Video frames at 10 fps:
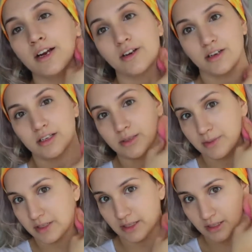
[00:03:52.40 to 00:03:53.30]
area is
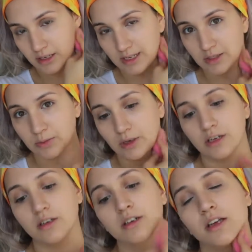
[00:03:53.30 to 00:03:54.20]
blended as
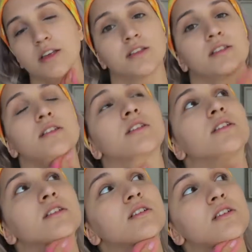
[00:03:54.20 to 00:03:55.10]
well, because
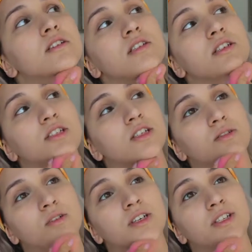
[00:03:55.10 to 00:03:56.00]
you don't
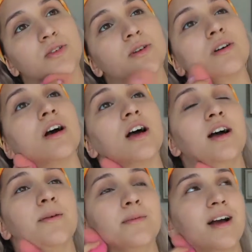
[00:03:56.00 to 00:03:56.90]
want to
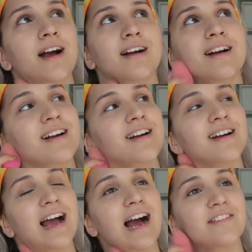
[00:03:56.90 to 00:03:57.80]

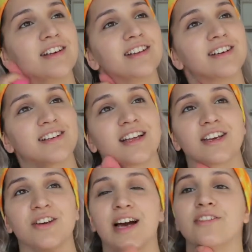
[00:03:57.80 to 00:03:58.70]
have it look like
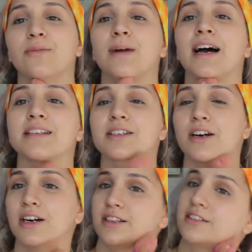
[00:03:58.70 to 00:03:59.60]
you have a mask on.